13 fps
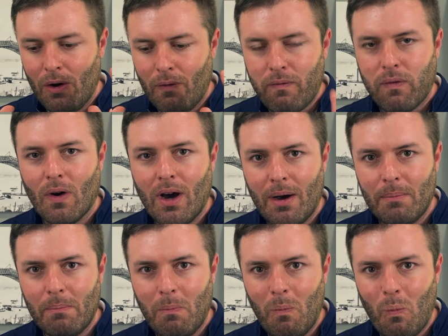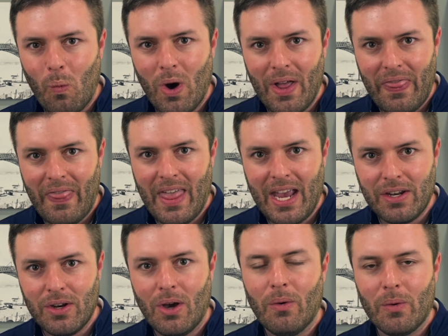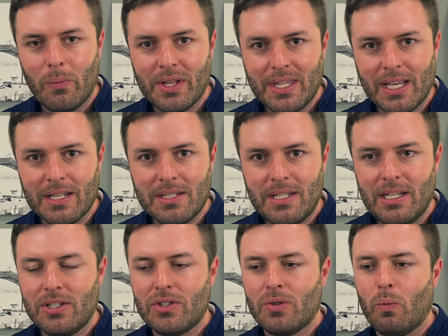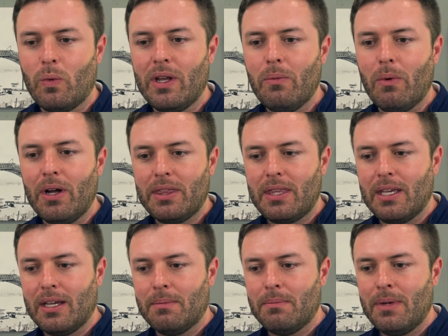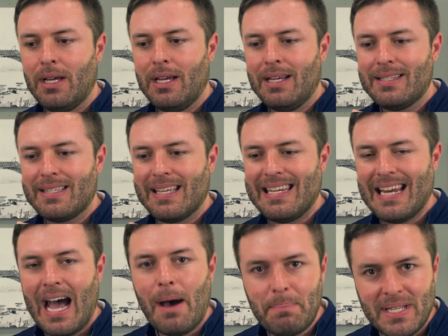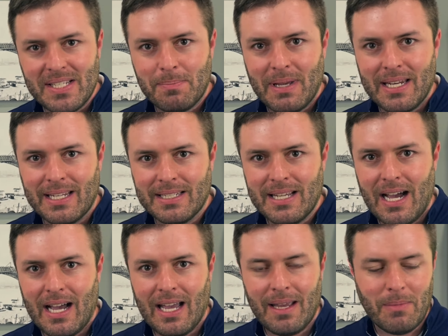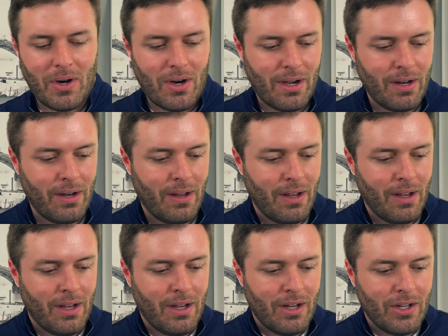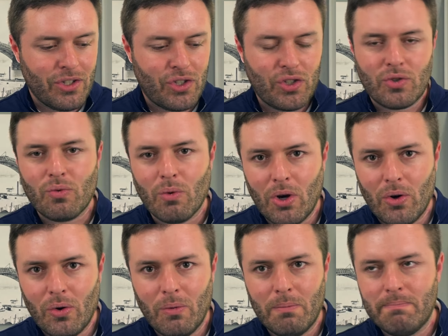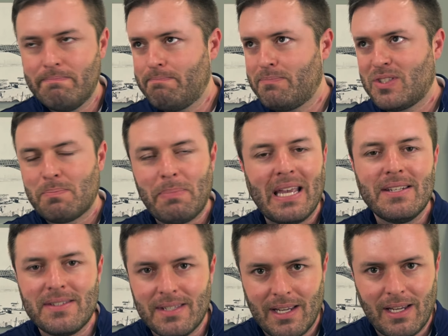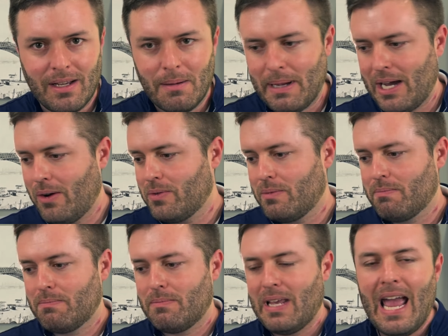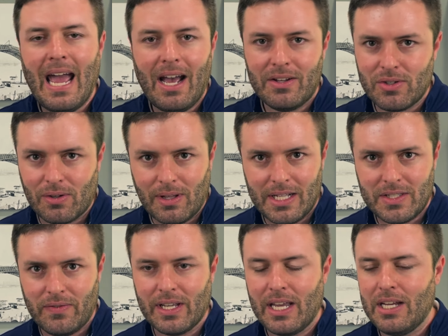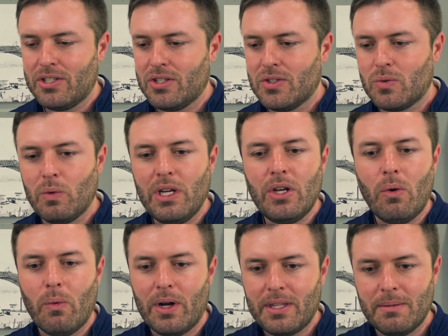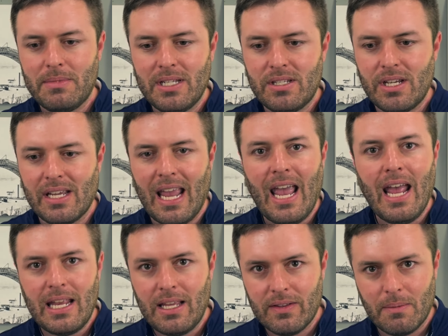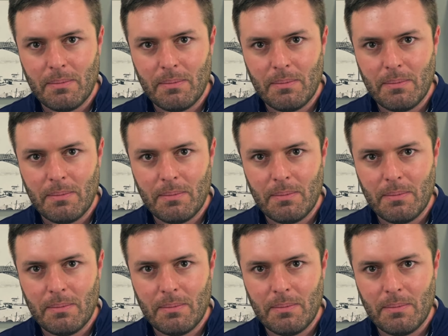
from what they know and what they can teach. We want them to not be spending time on strobe spacing, about hazard classifications. We don't want them teaching any of the